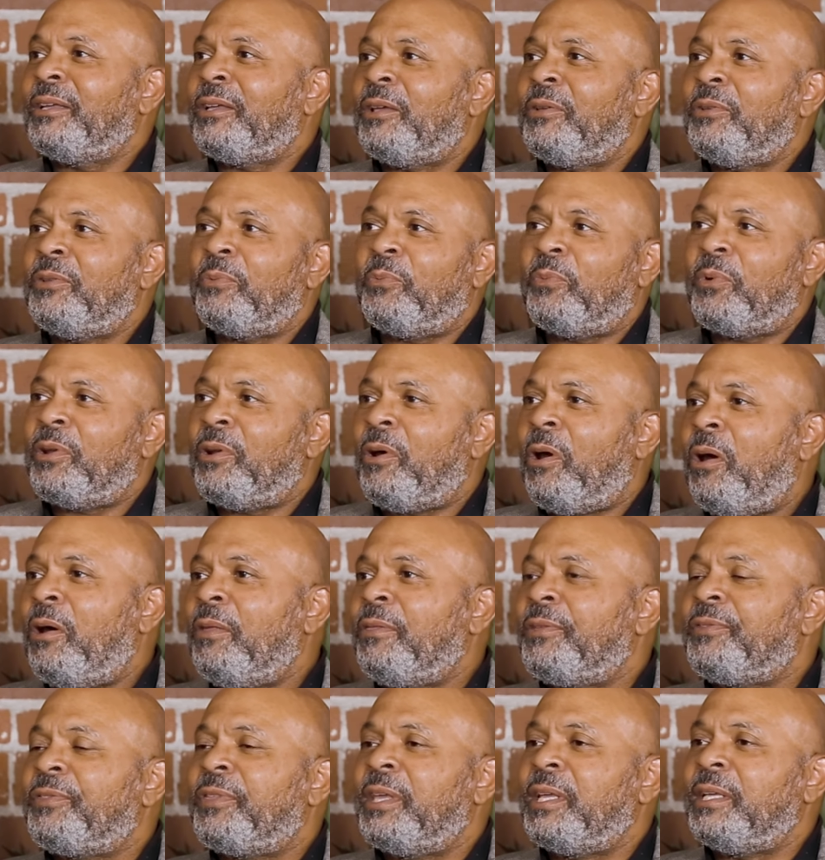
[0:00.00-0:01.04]
You know, when all
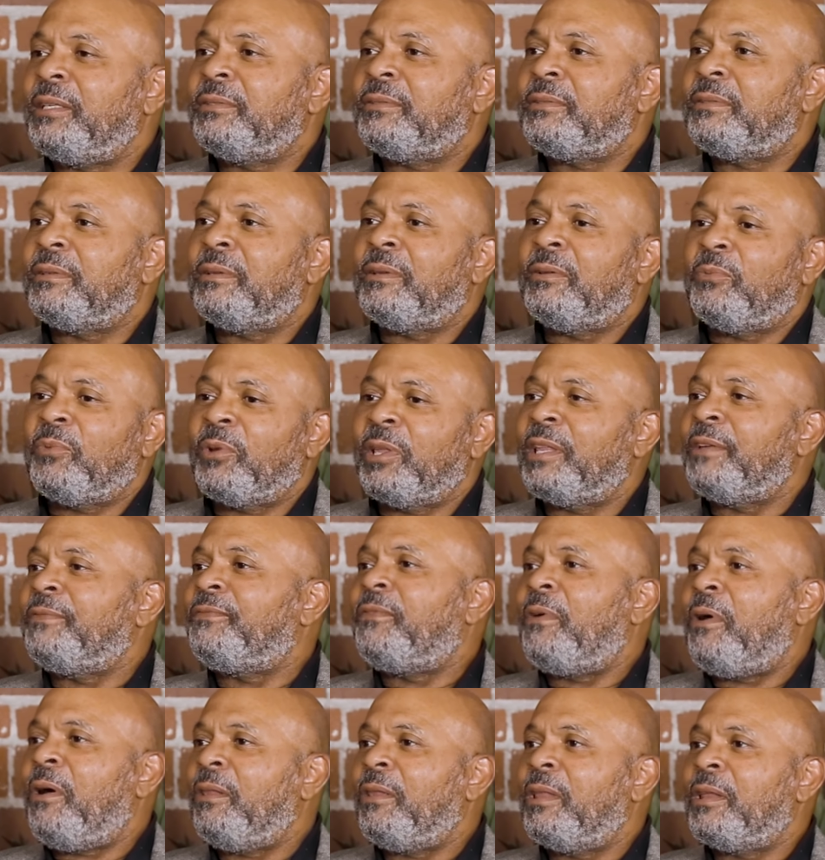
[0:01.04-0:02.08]
the things really
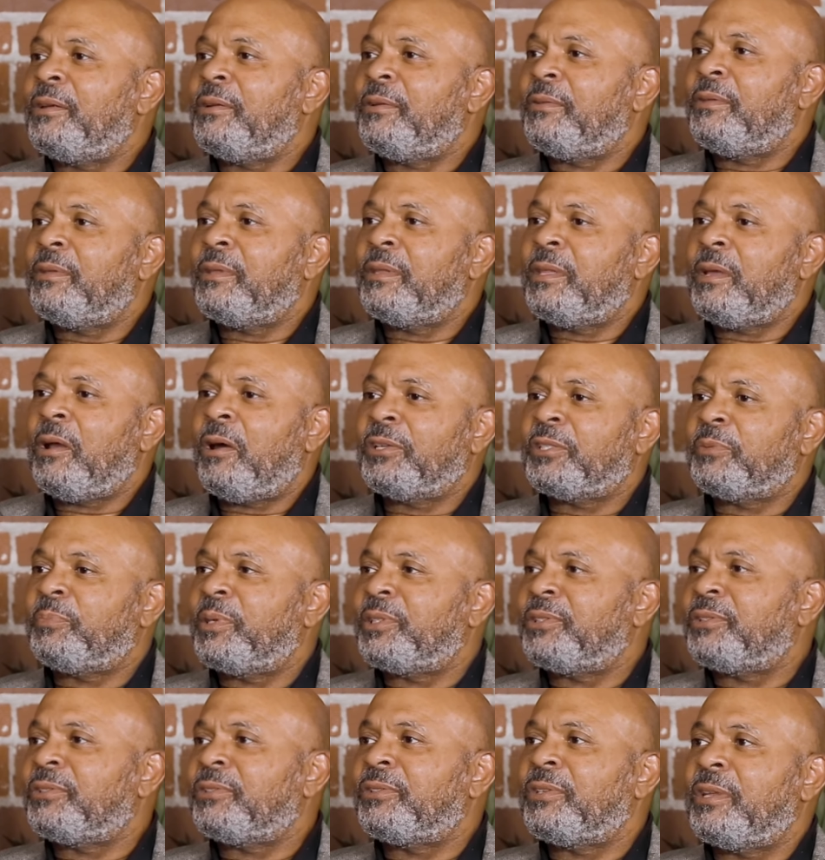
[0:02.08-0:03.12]
fall under the
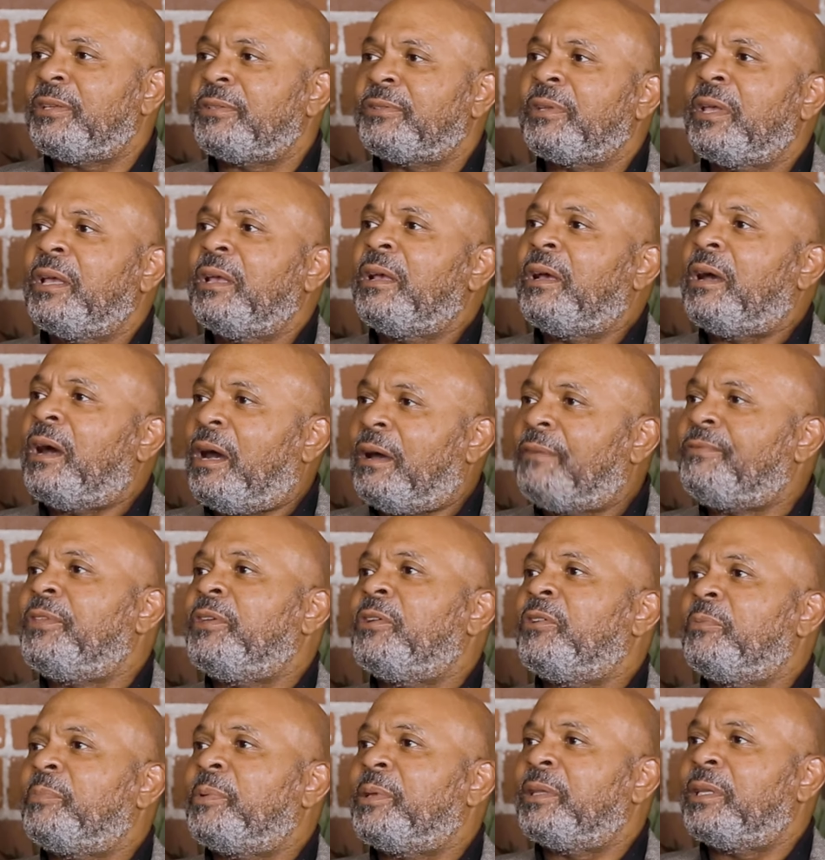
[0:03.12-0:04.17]
auspiciousness of
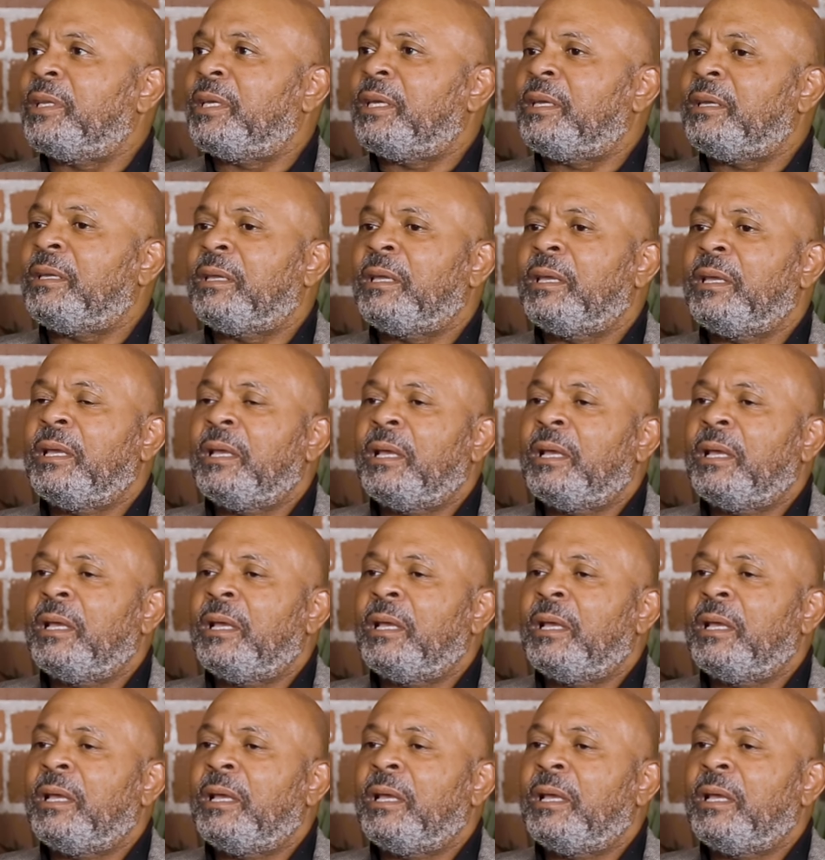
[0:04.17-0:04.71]
the Urban League.